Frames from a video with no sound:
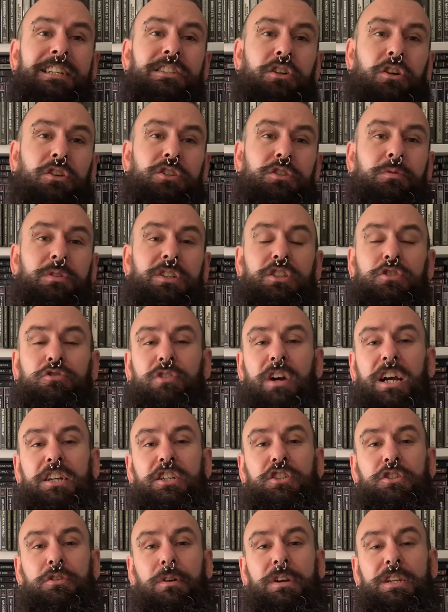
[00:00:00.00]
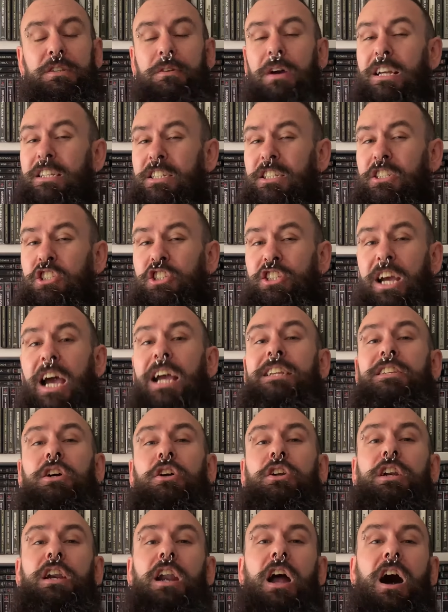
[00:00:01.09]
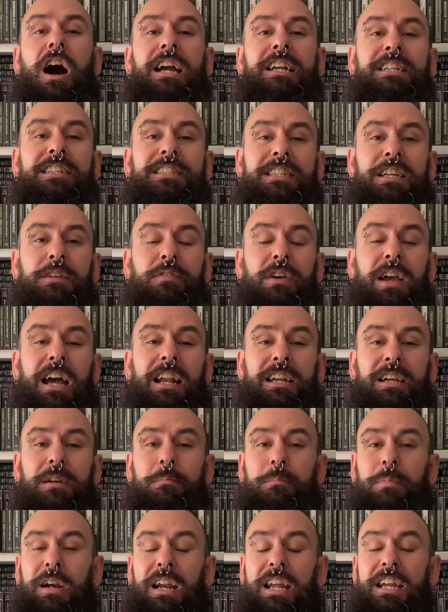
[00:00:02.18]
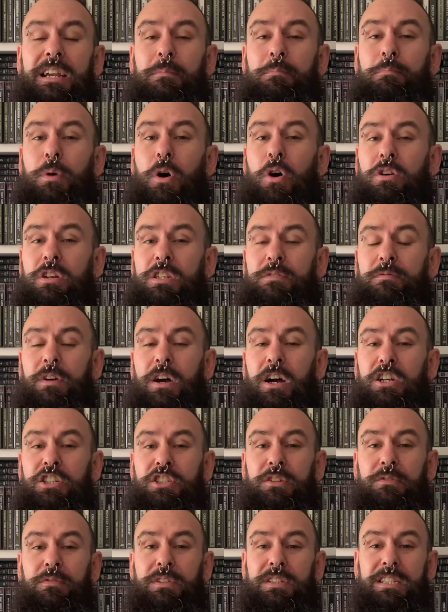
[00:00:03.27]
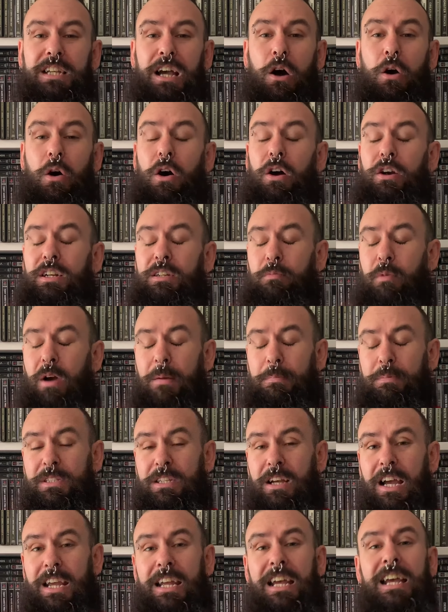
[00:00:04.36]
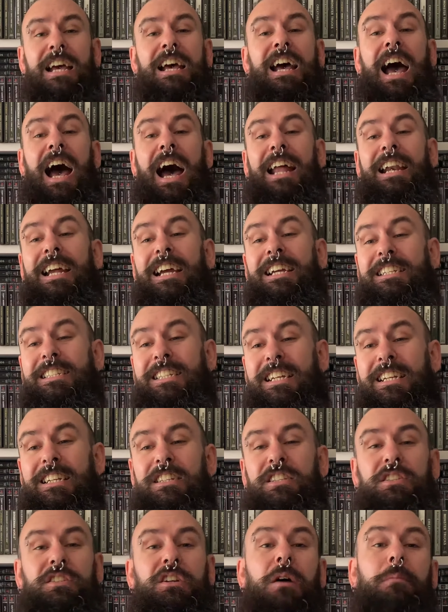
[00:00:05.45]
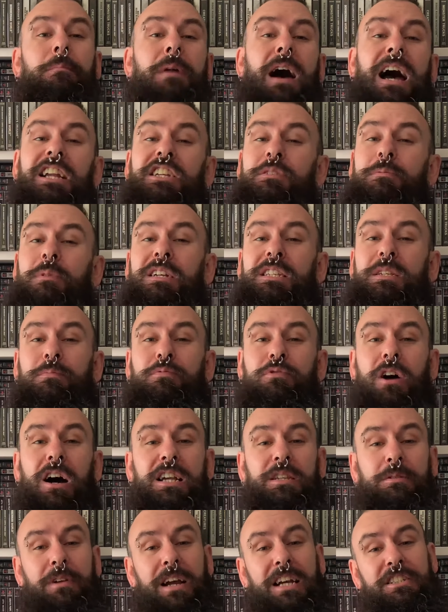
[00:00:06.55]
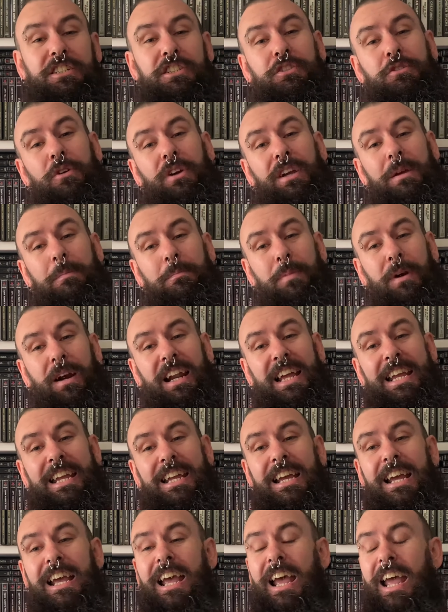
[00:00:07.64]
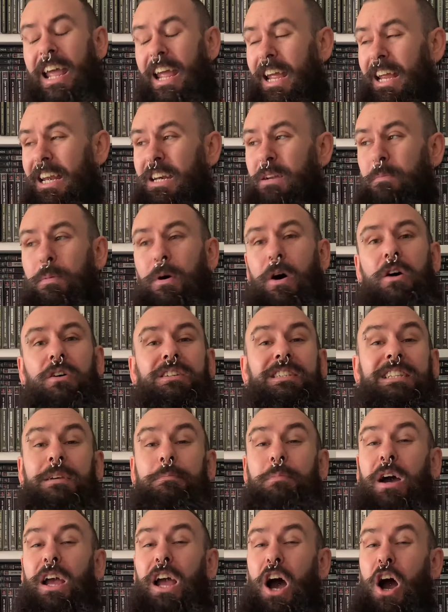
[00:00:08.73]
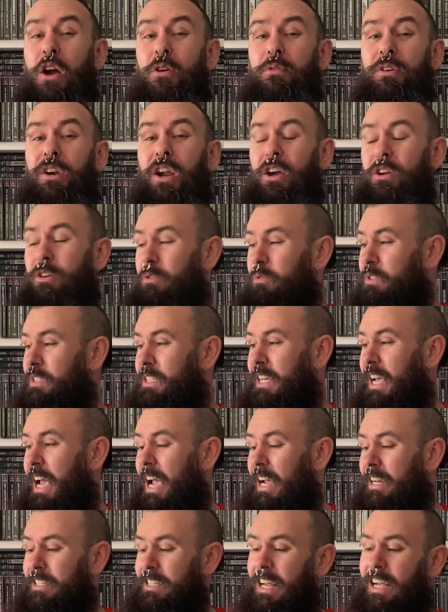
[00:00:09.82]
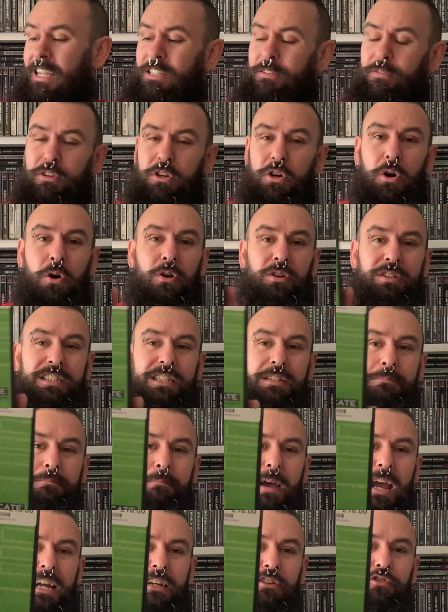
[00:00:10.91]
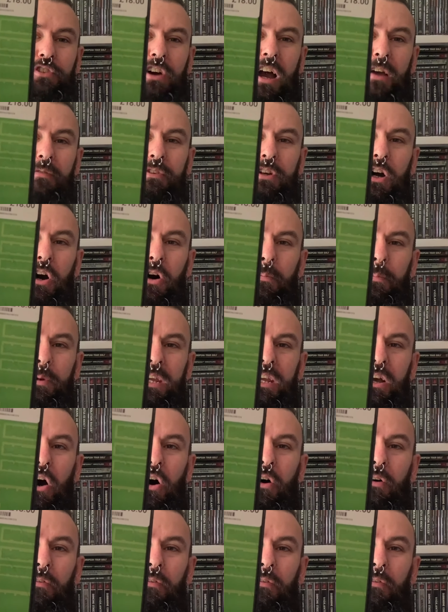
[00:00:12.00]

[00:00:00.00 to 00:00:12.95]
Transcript: on to a strange story. So I actually checked online to see if they had a complete in-box version for sale on the website, and they didn't. So imagine my surprise when I actually saw it complete in the box in my own local CEX, and that is of course this Mega Drive copy of